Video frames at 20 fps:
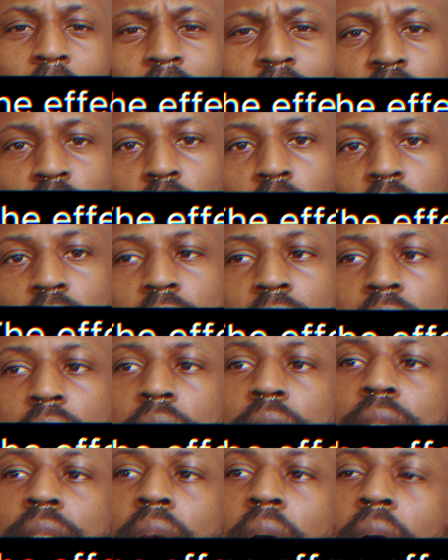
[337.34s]
how does
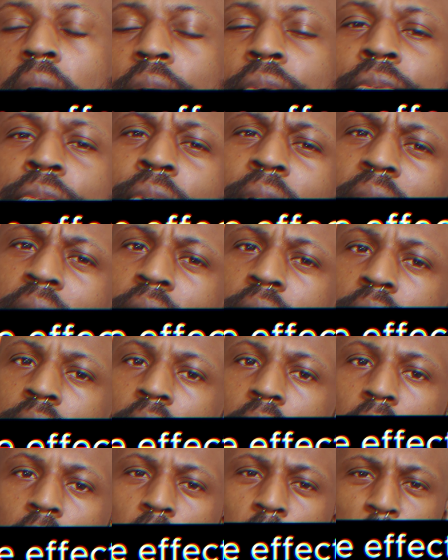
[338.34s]
this
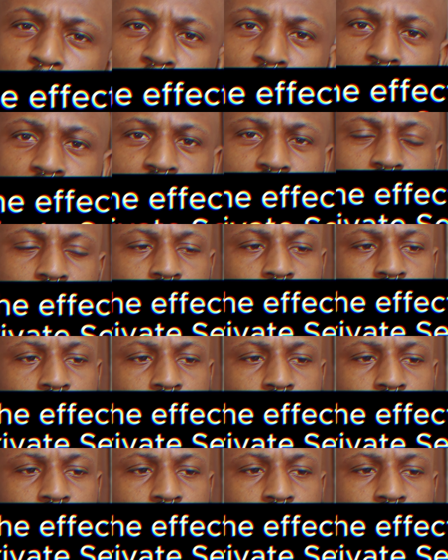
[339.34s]
affect our private